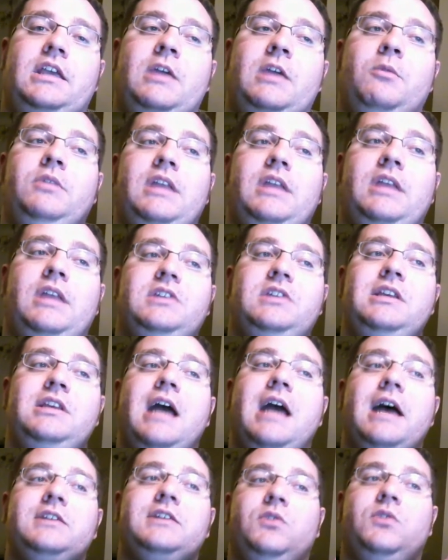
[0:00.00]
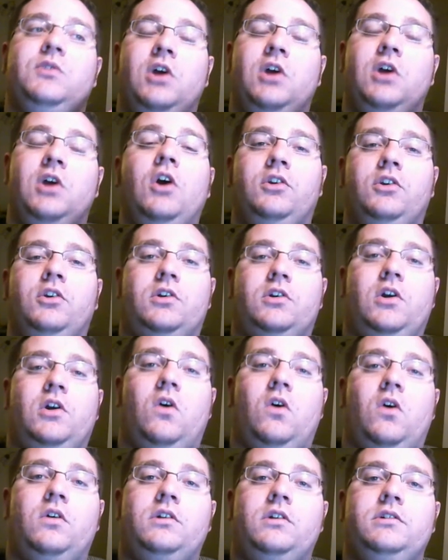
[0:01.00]
And when they see guys on the
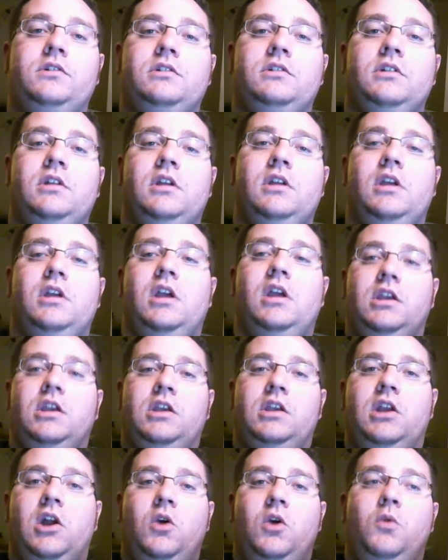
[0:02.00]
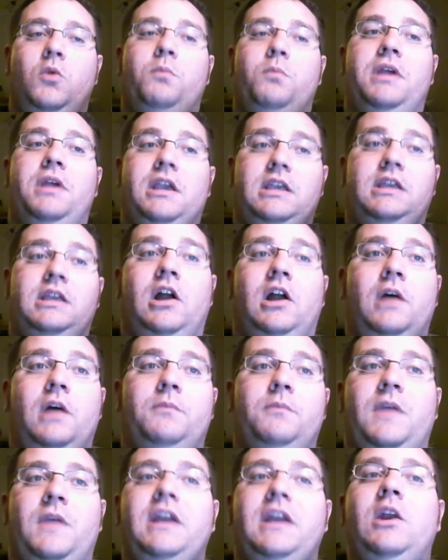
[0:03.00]
undercard, picking
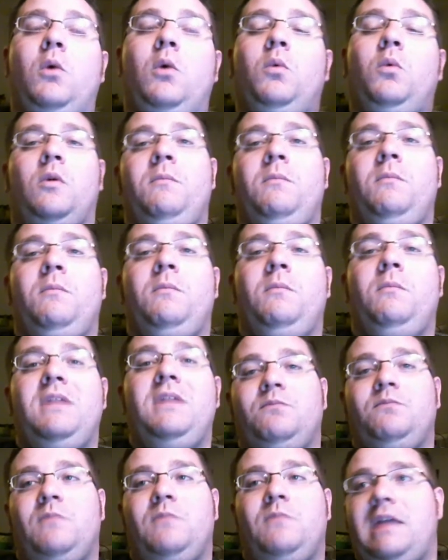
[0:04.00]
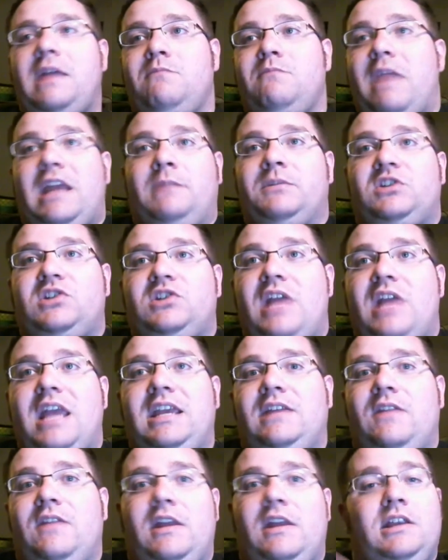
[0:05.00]
up, they don't want to admit they made a
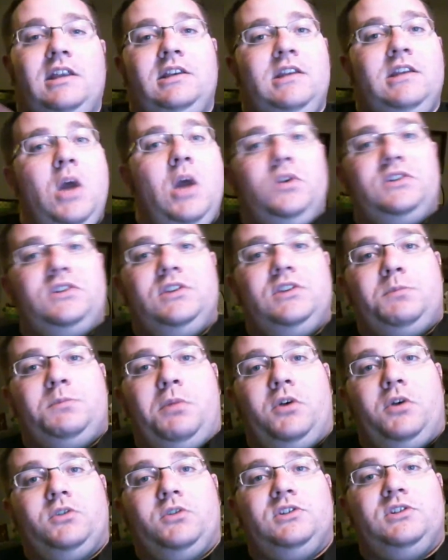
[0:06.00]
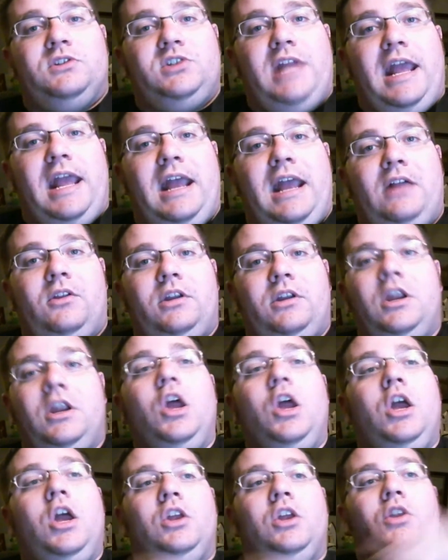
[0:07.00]
mistake and they didn't notice this person's talent.
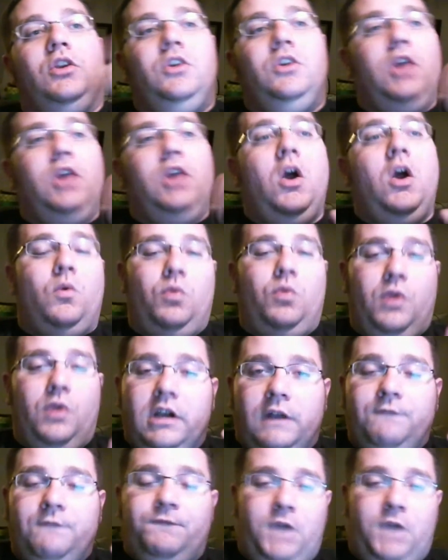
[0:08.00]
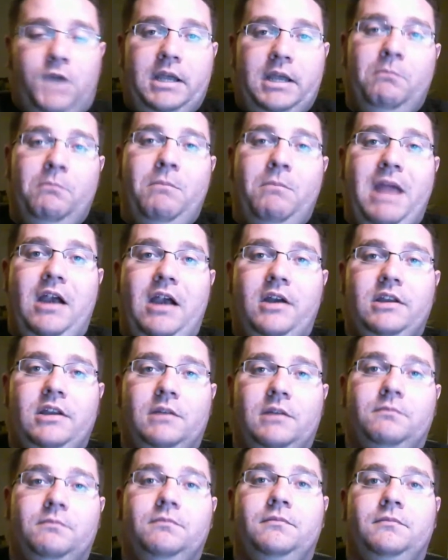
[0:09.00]
No, they're going to fucking bury
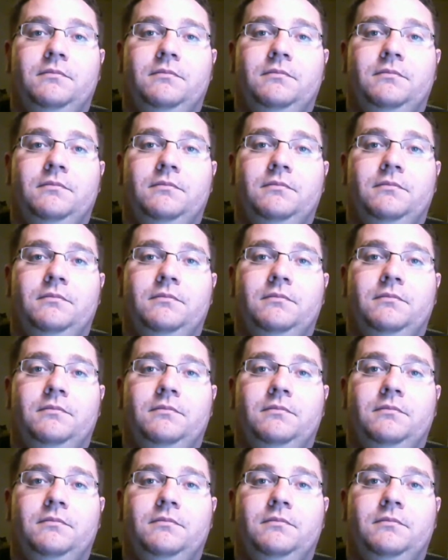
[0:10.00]
him.